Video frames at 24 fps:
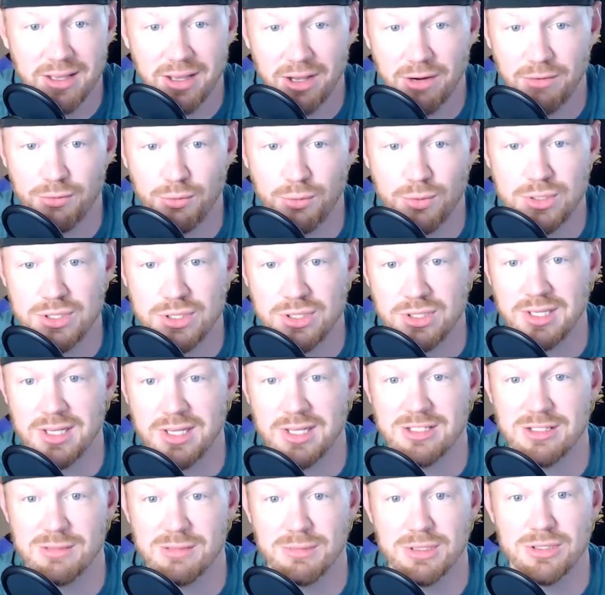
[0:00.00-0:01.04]
Unfortunately, he
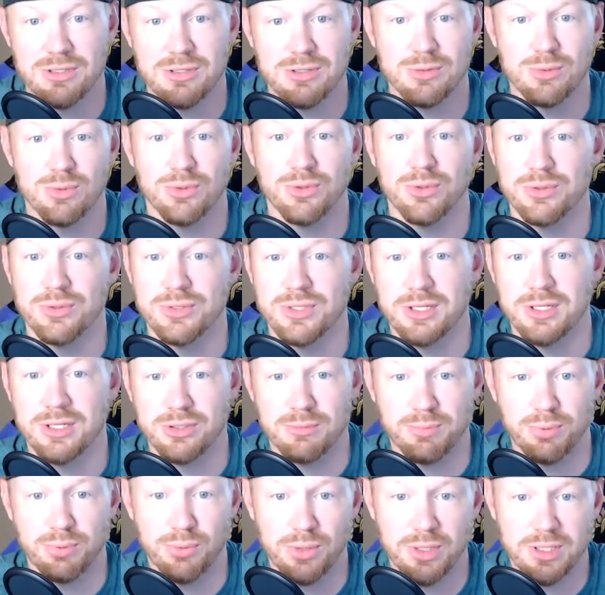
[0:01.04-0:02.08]
had some issues with those
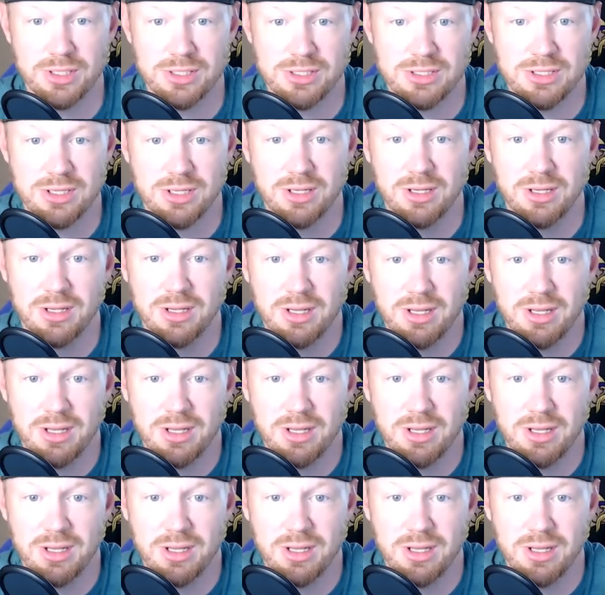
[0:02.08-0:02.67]
extra points.